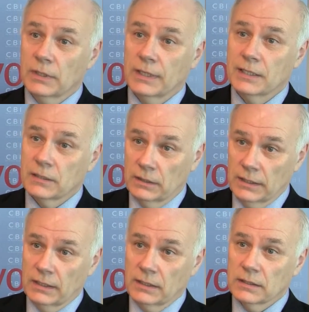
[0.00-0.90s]
UK to
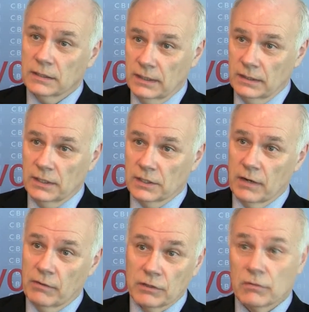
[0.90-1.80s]
lead in these
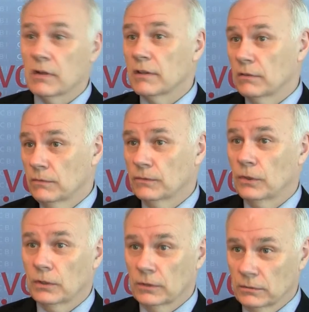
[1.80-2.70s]
areas rather than
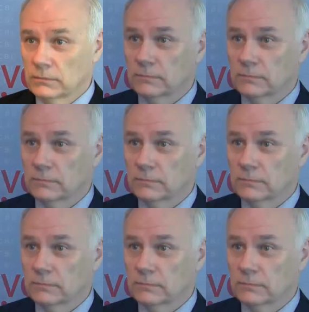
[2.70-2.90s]
follow.